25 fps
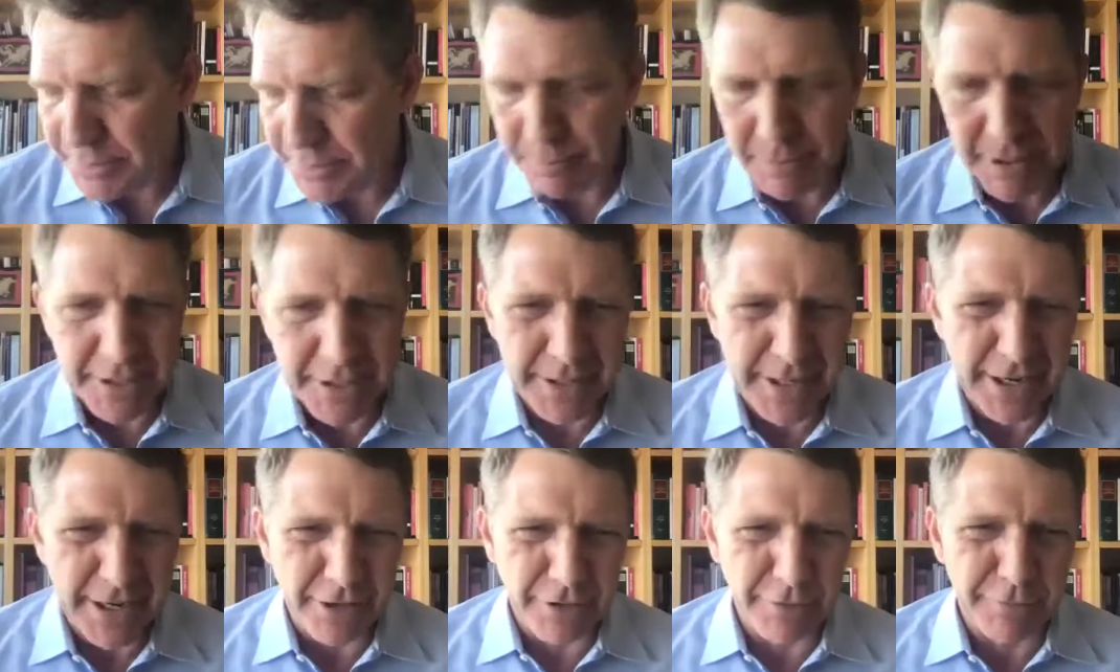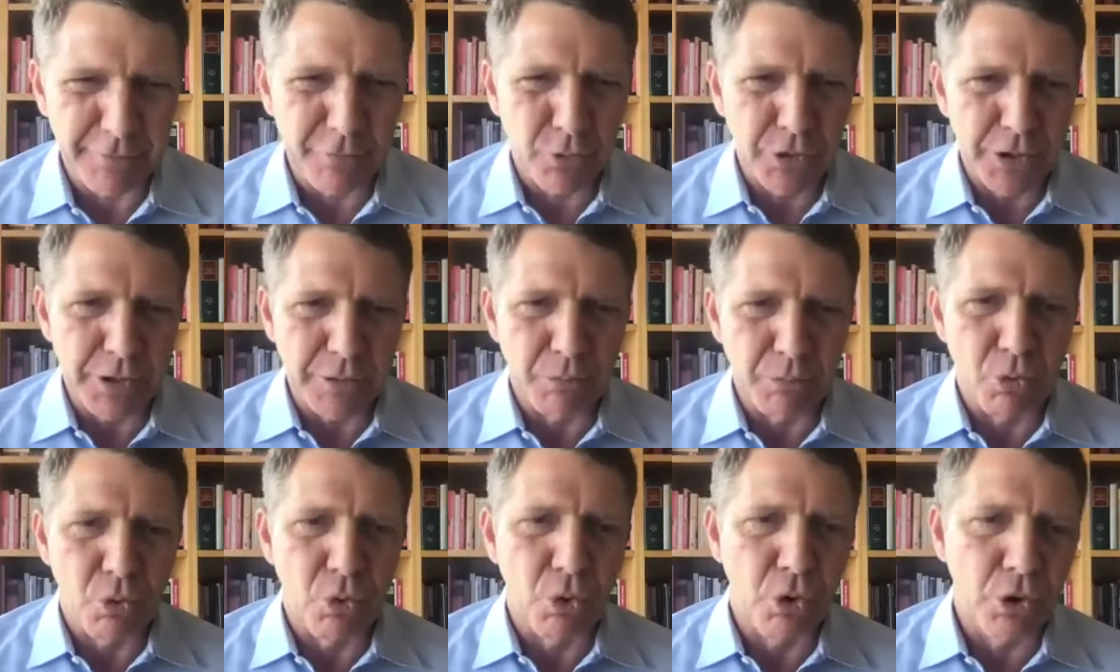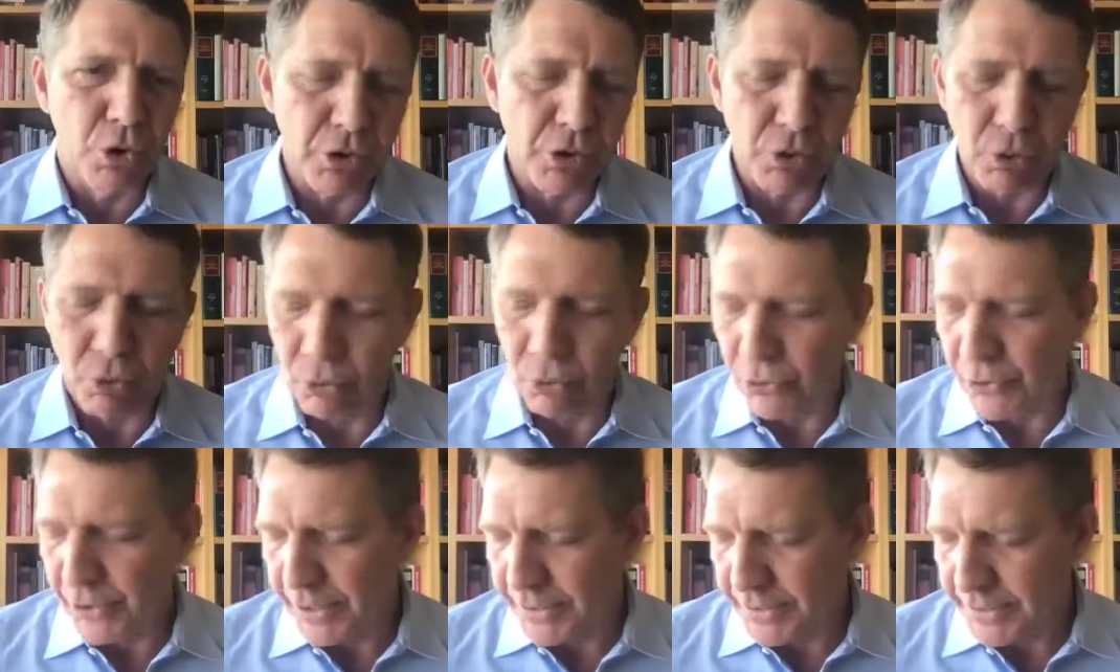it has made California more
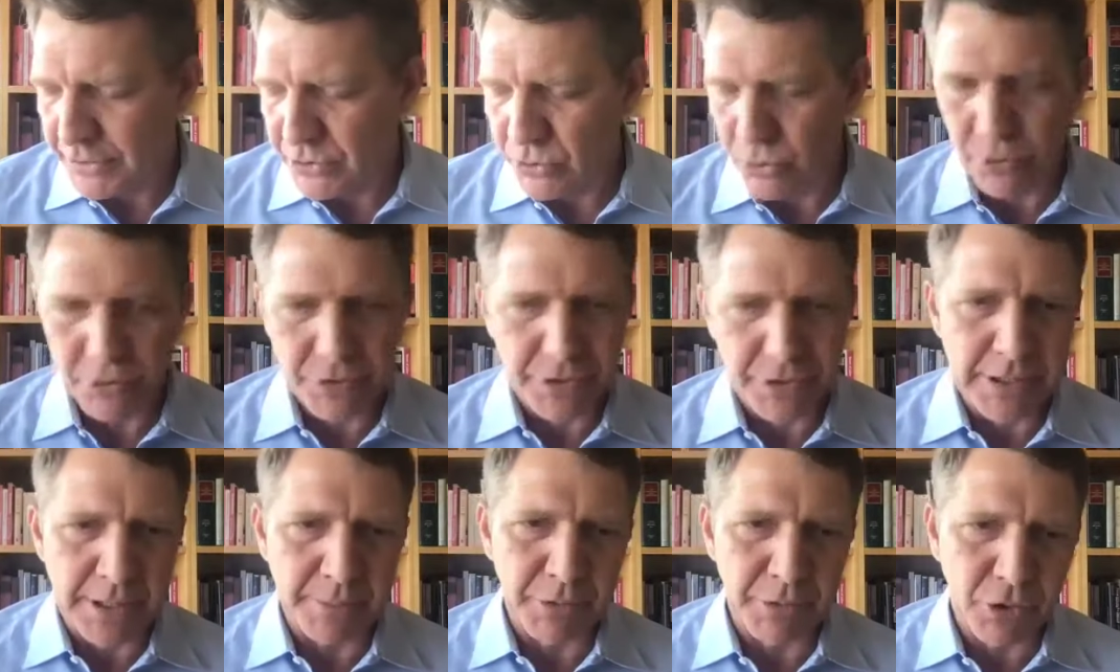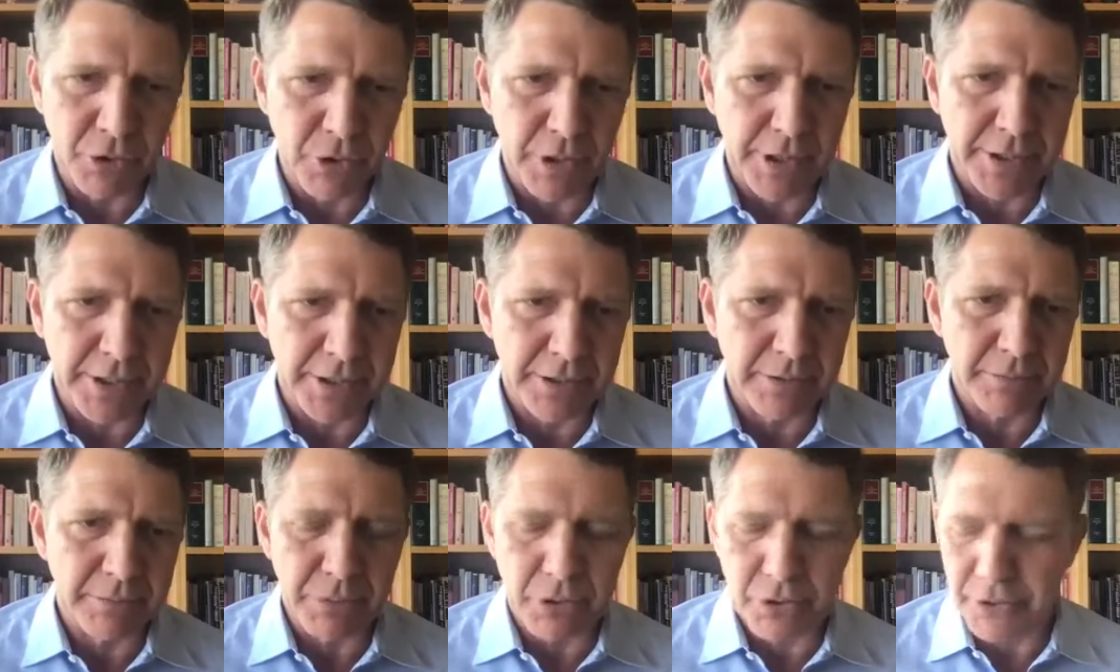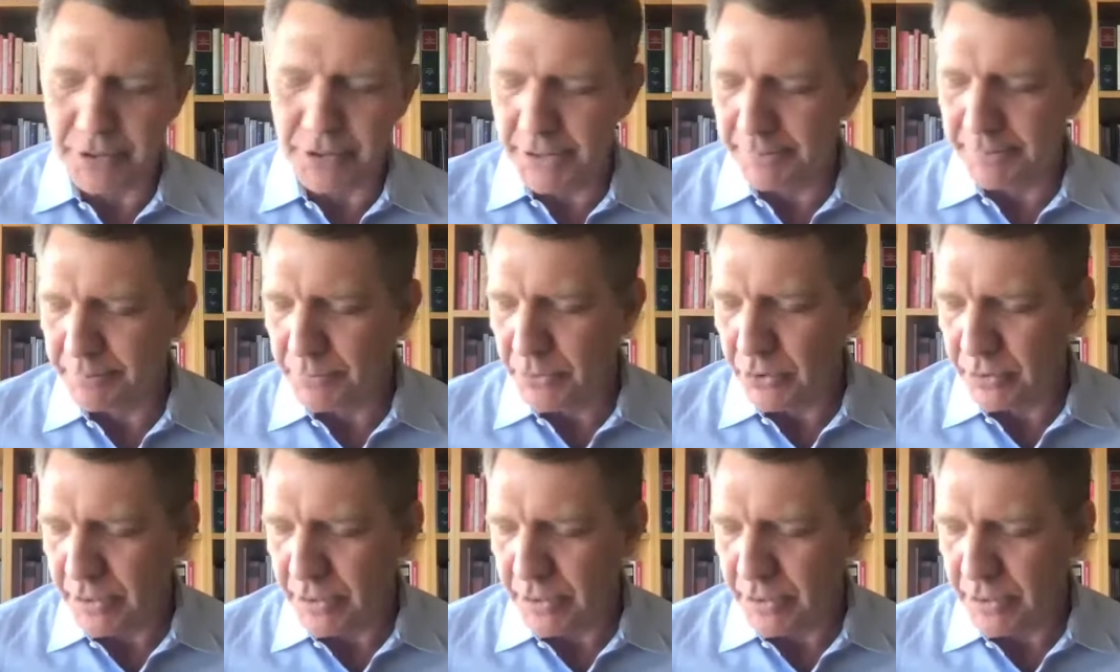oriented toward the Democratic Party.